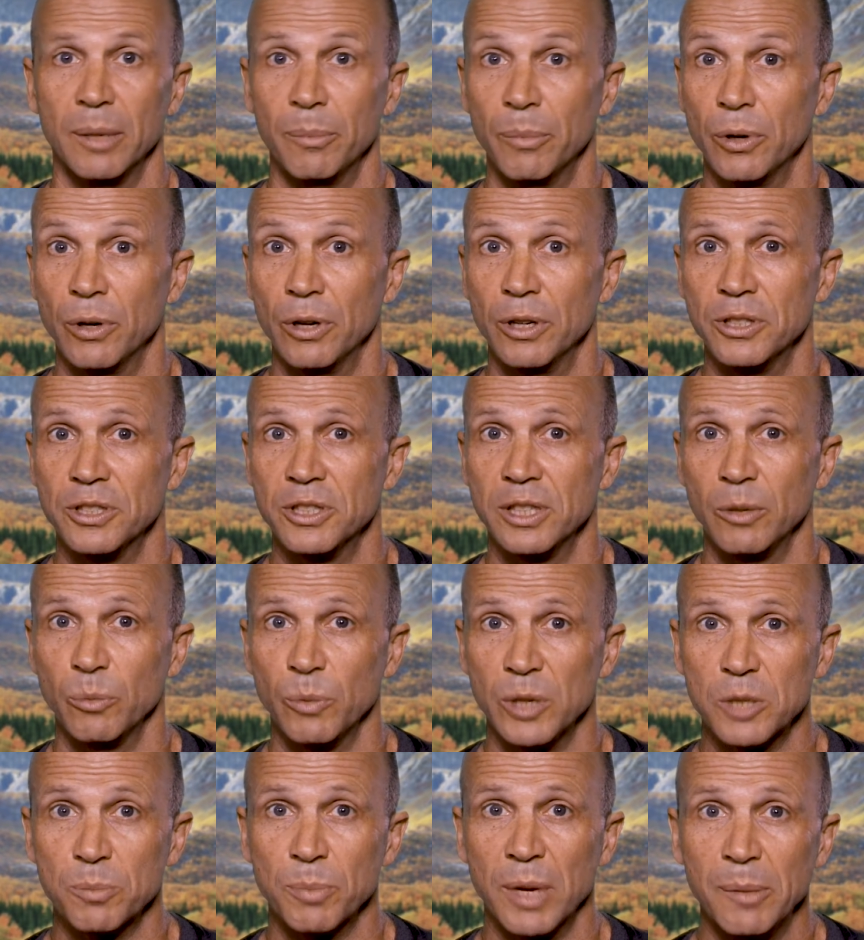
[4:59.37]
emerged in
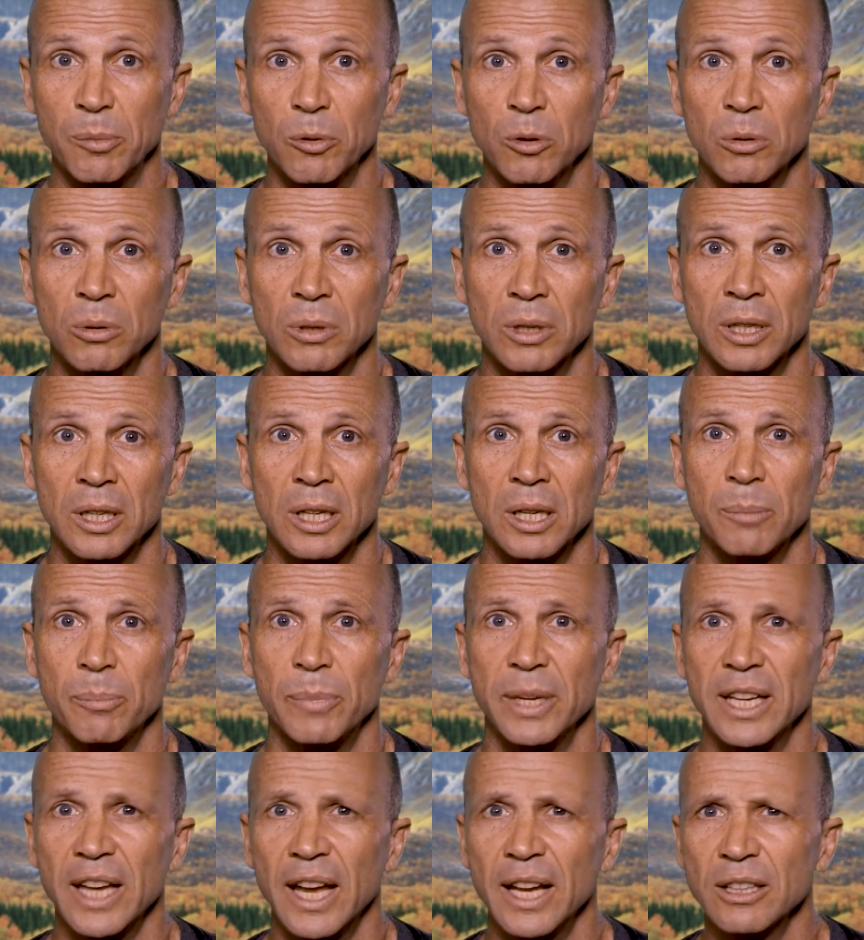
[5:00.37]
which people
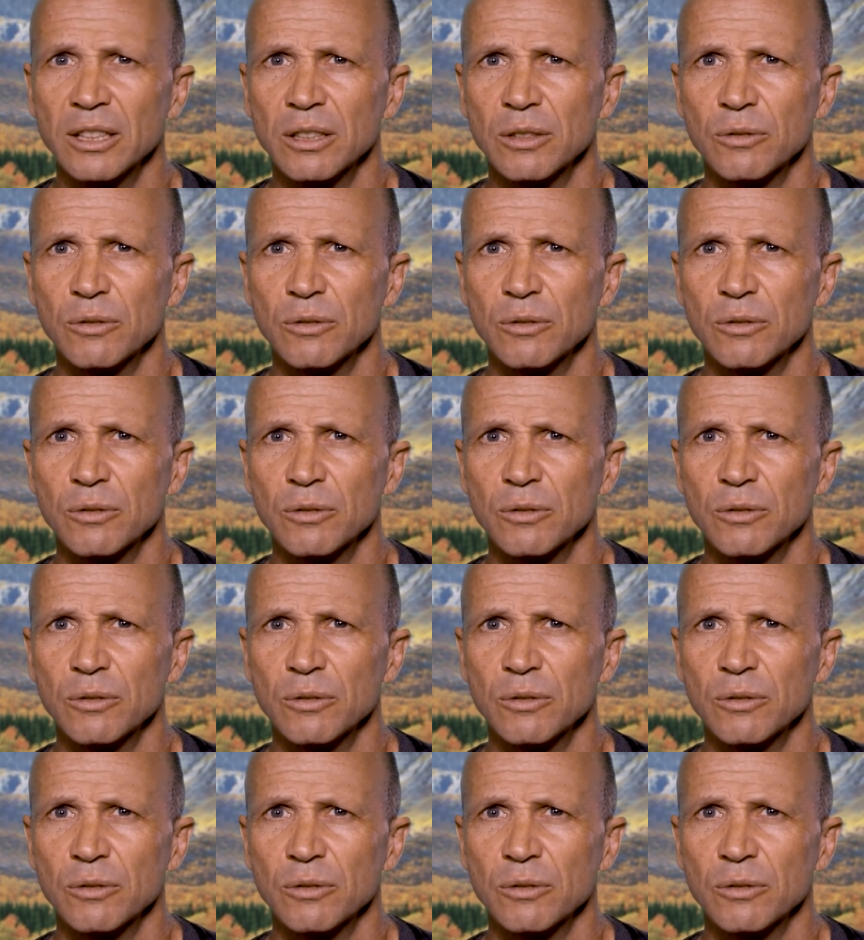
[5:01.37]
began